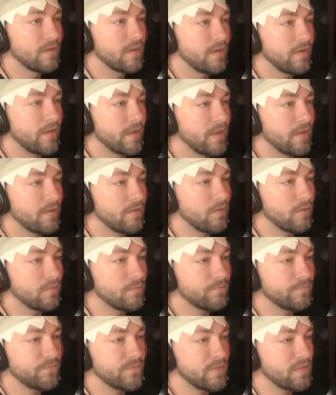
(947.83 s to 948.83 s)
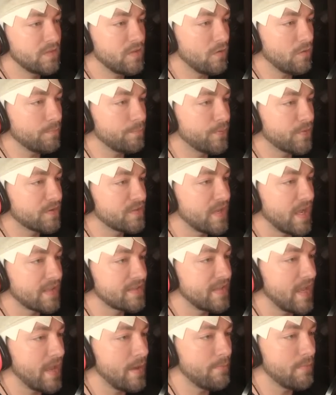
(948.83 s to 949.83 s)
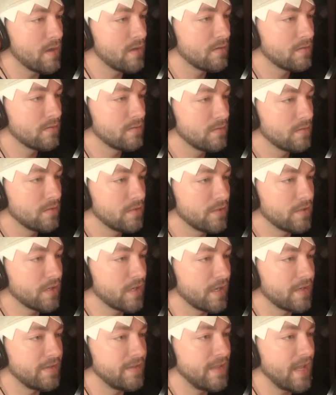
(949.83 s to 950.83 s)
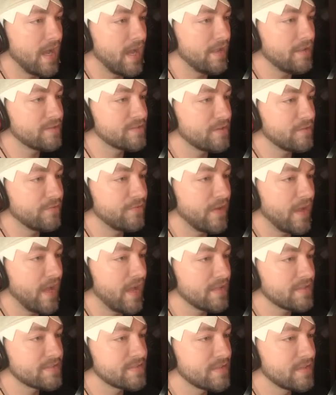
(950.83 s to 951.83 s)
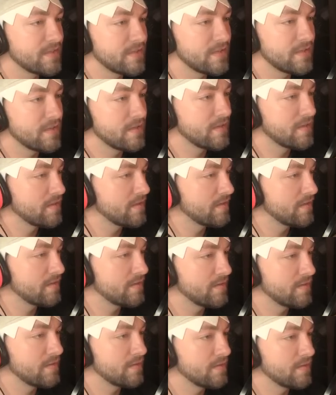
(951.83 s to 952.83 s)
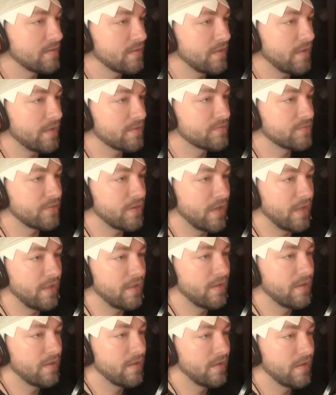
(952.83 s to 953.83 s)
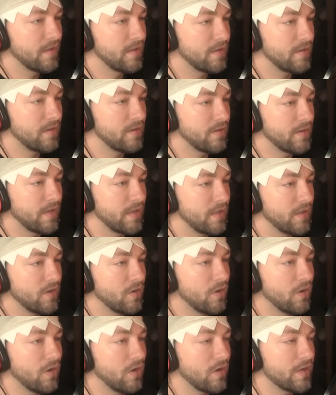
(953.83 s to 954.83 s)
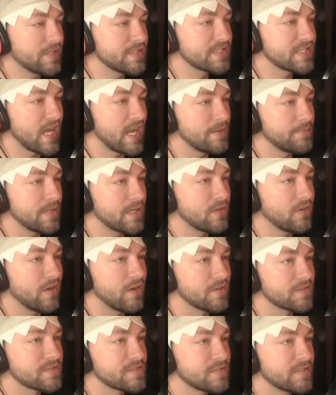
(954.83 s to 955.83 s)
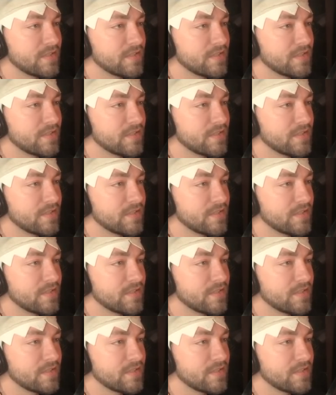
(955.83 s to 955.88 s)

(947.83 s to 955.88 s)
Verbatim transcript: All right, don't protect him. You're gonna die so fast. That's right. All right, oh, he's gotta be close.